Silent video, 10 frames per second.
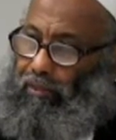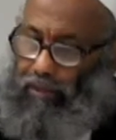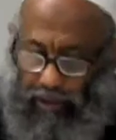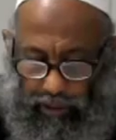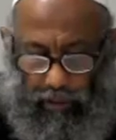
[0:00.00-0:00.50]

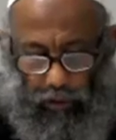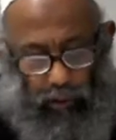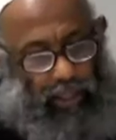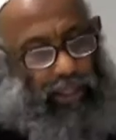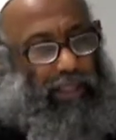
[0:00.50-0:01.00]
but other
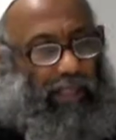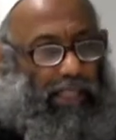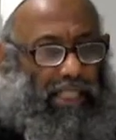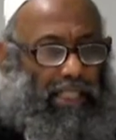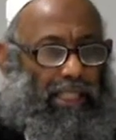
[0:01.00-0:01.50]
scholars
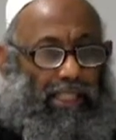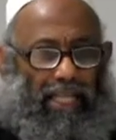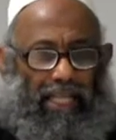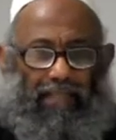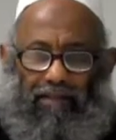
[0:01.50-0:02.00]
disagree and they said
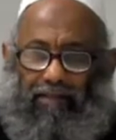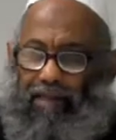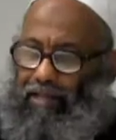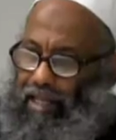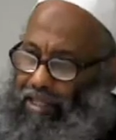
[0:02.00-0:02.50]
anything
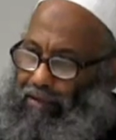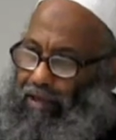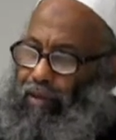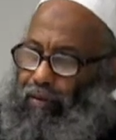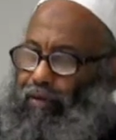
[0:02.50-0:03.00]
that has a
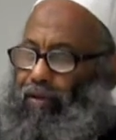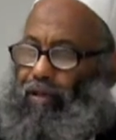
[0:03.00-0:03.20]
value